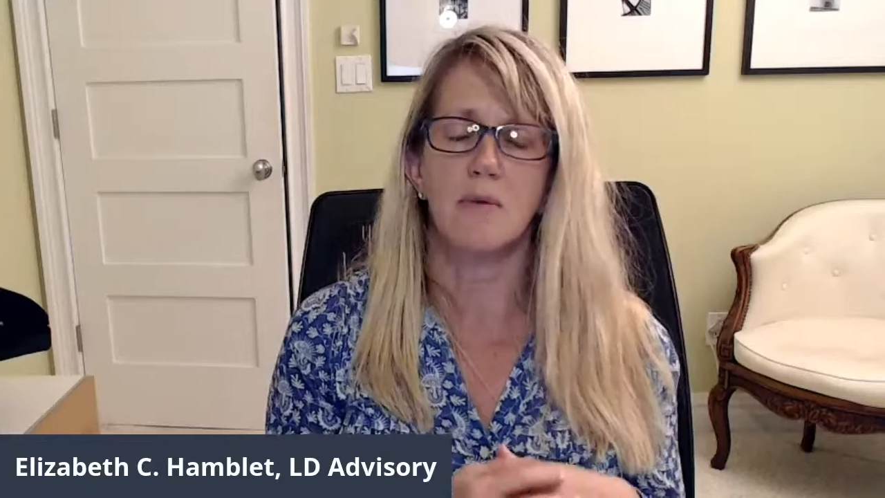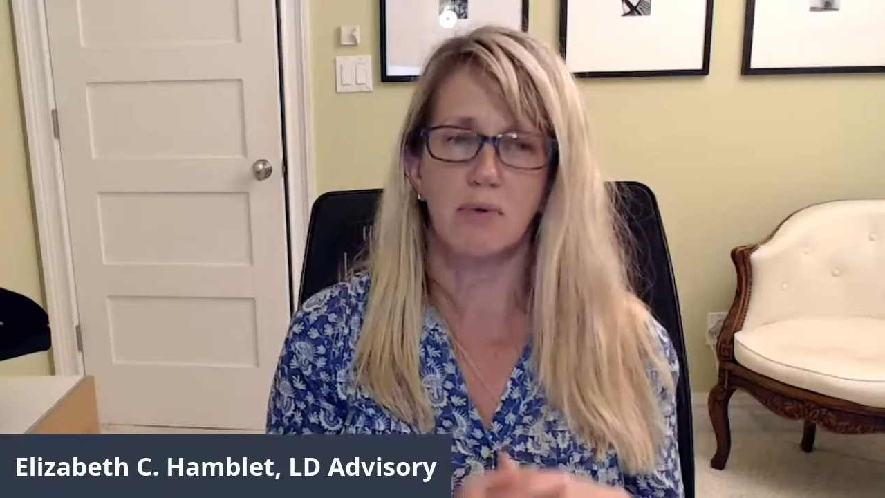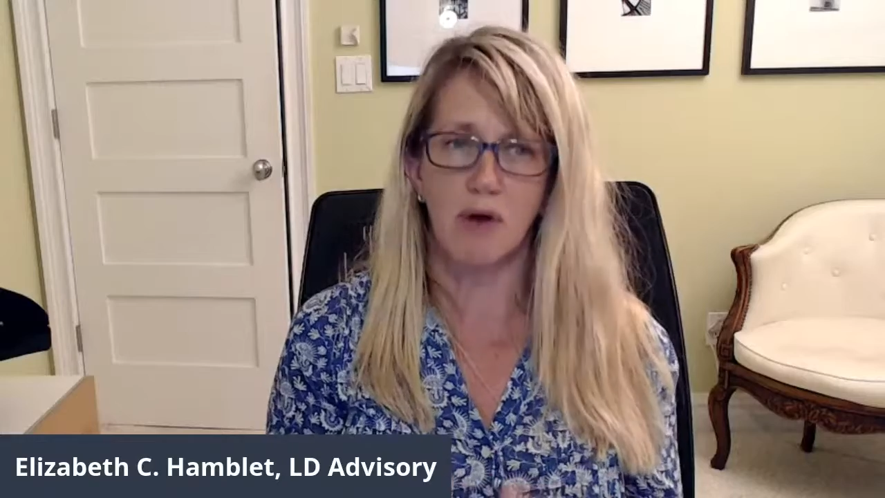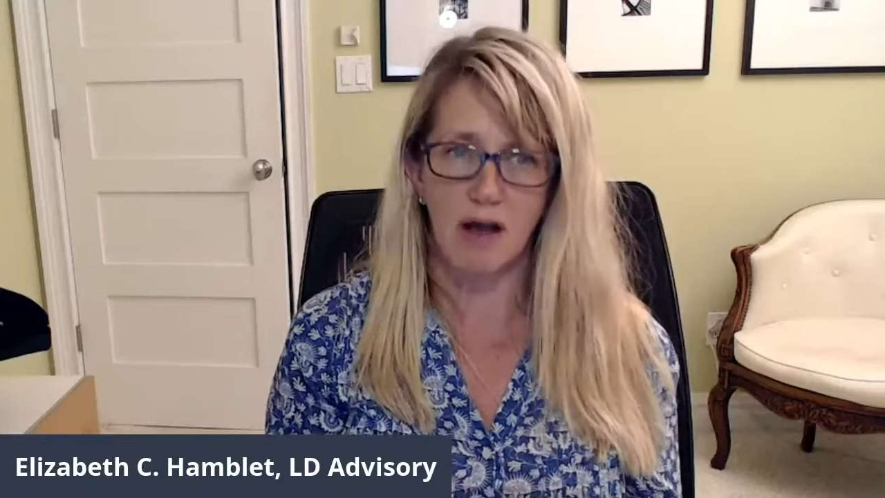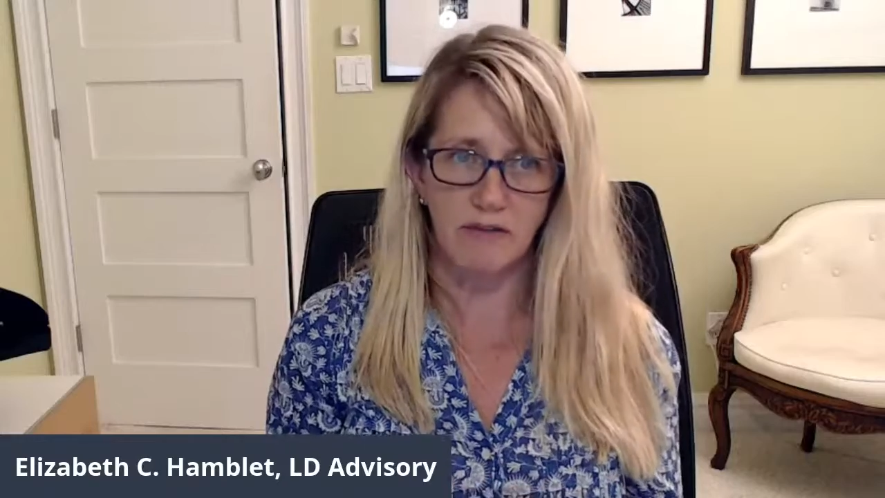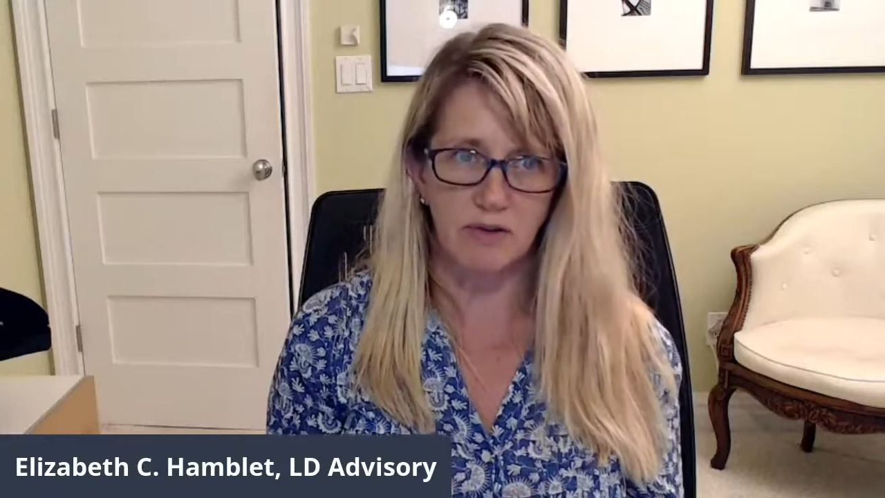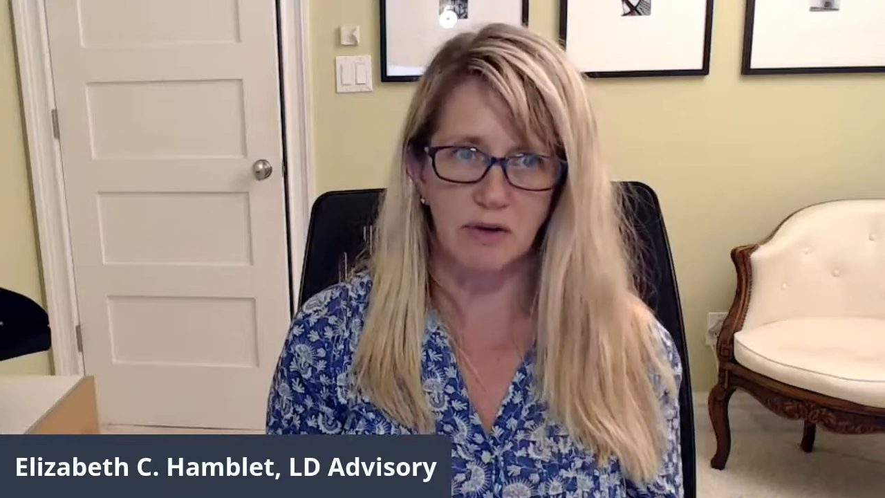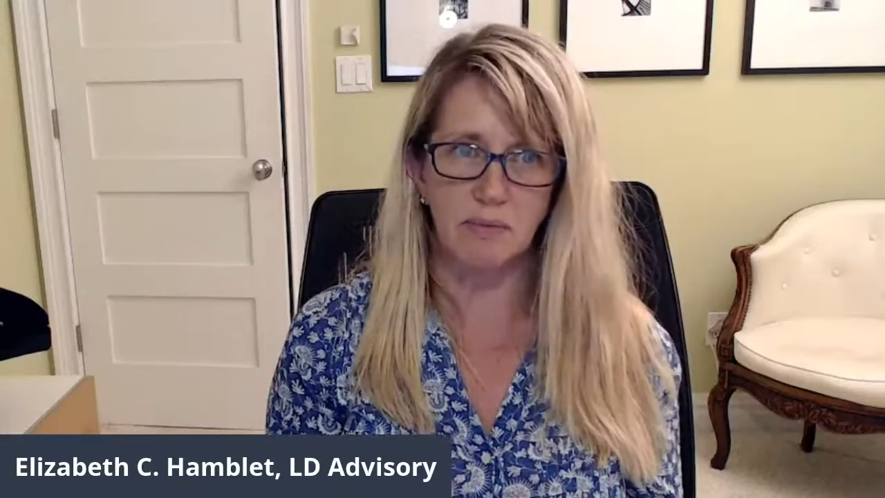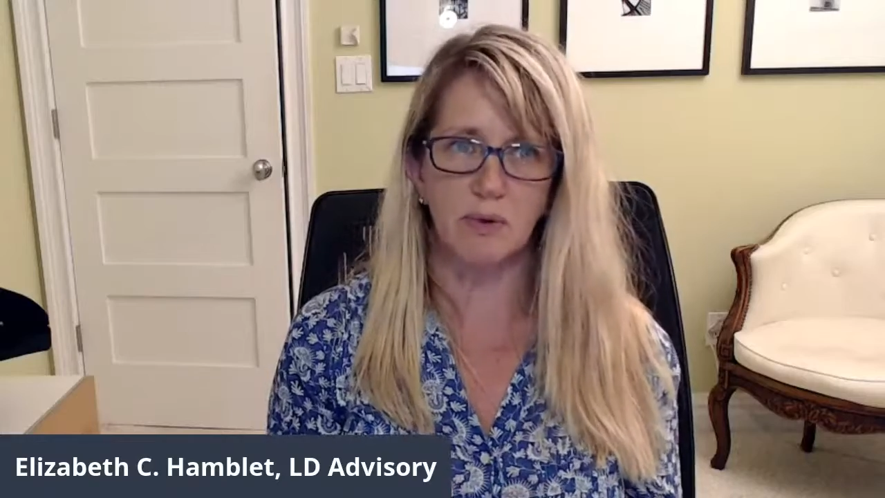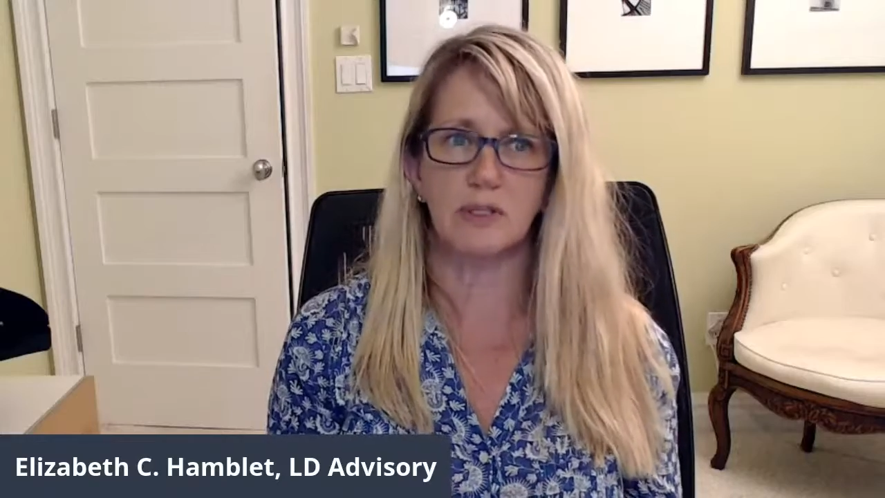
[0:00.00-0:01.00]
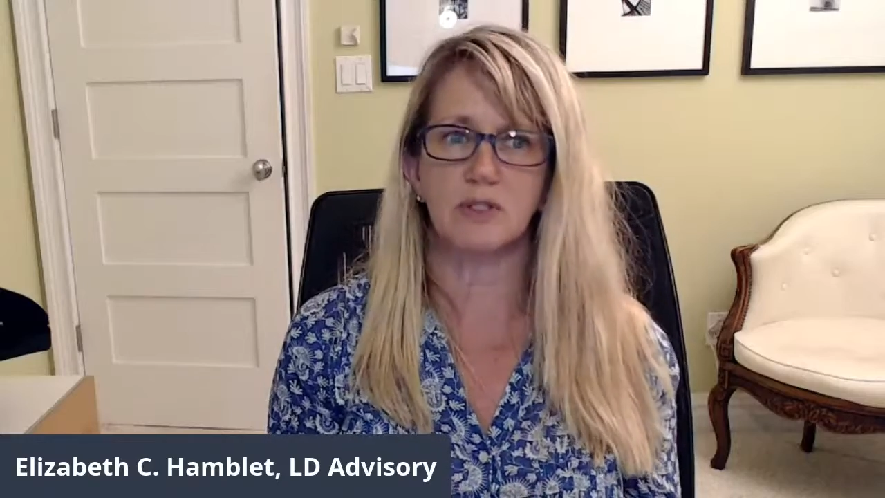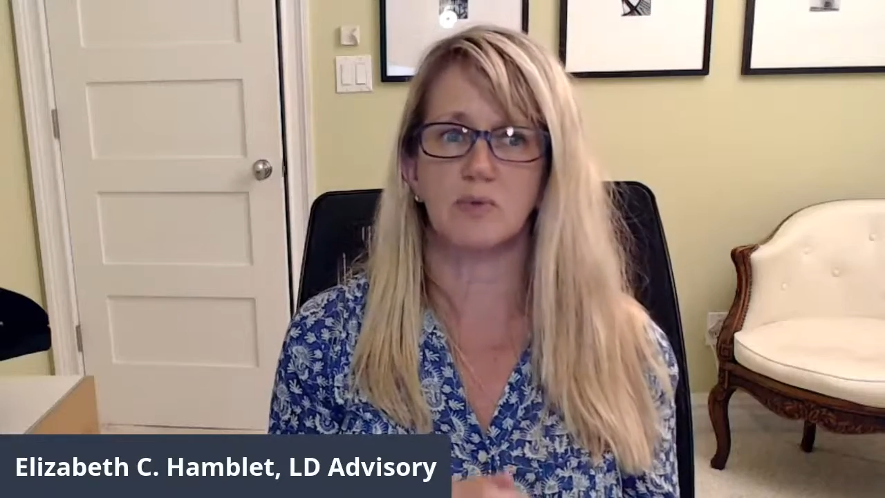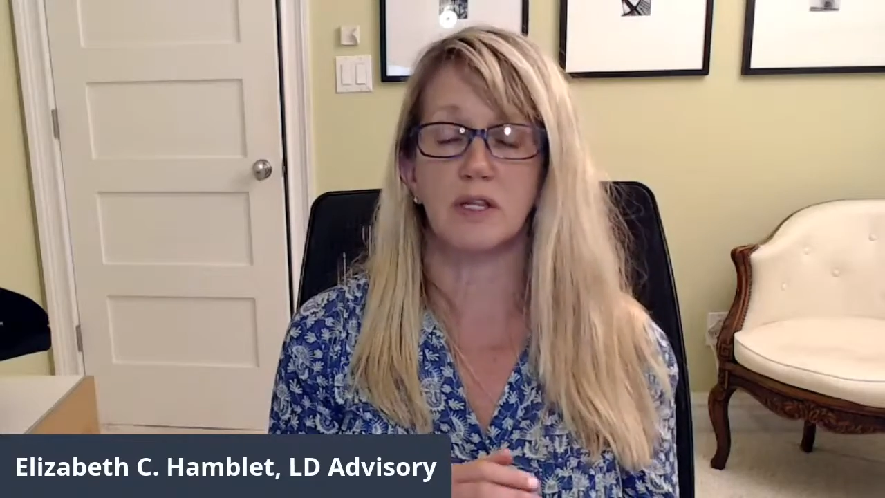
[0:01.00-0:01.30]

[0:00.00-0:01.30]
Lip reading: private reports,